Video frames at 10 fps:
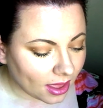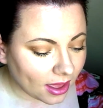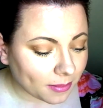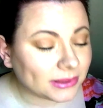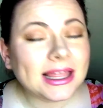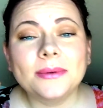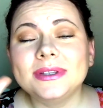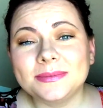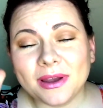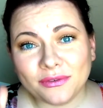Uh, but that
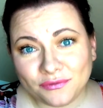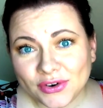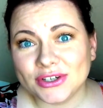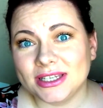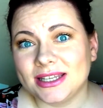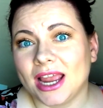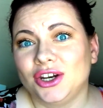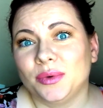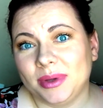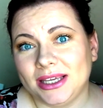was my first
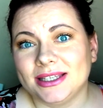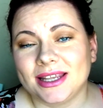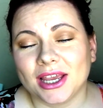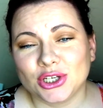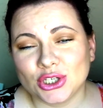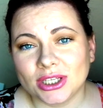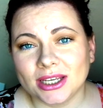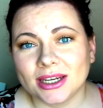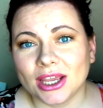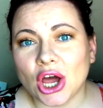designer piece actually
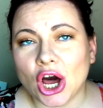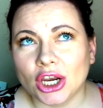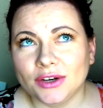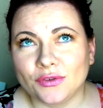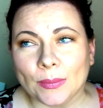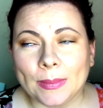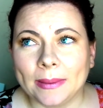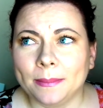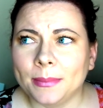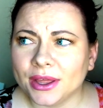and I got it from my
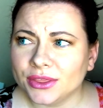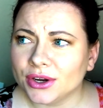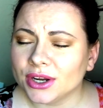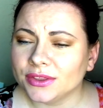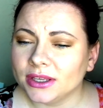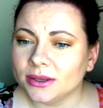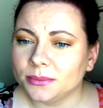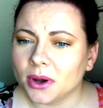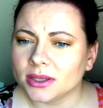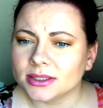mother I think it
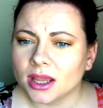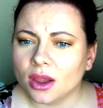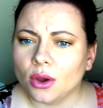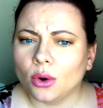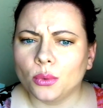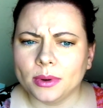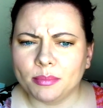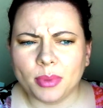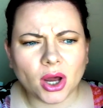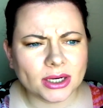was or we
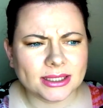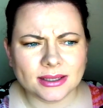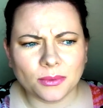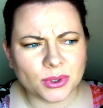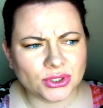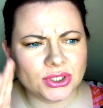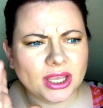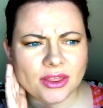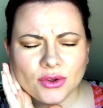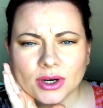bought it somewhere
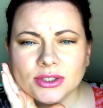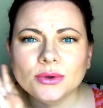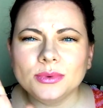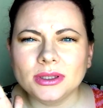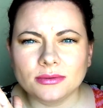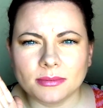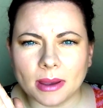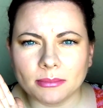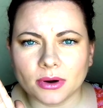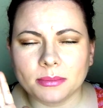together I don't really
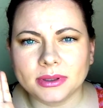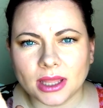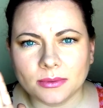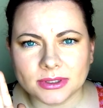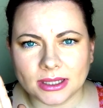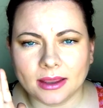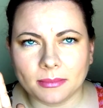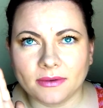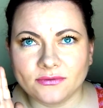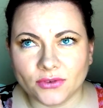remember but that was like
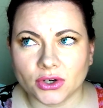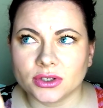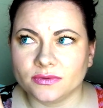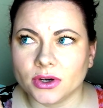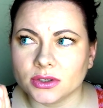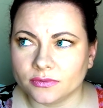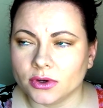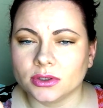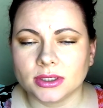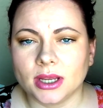my first first
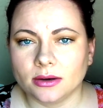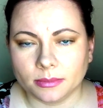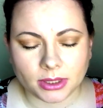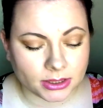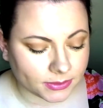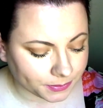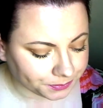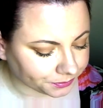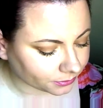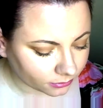first designer piece
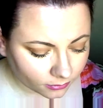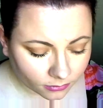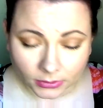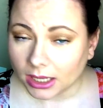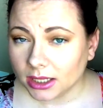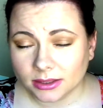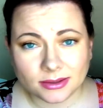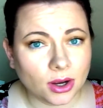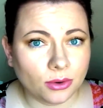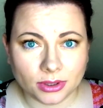
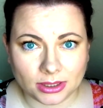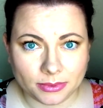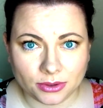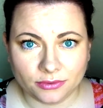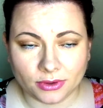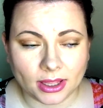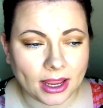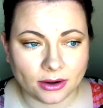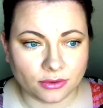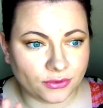totally beautiful. I
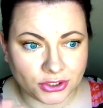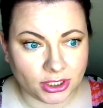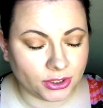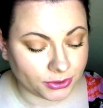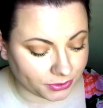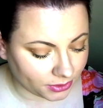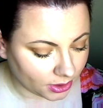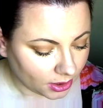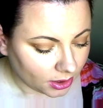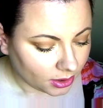had her for years.
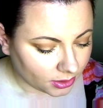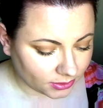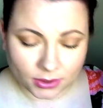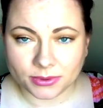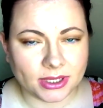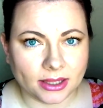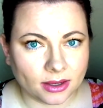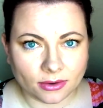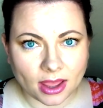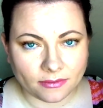So sad
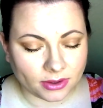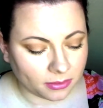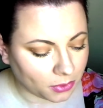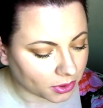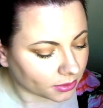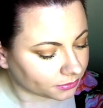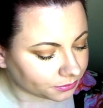that I don't have it anymore.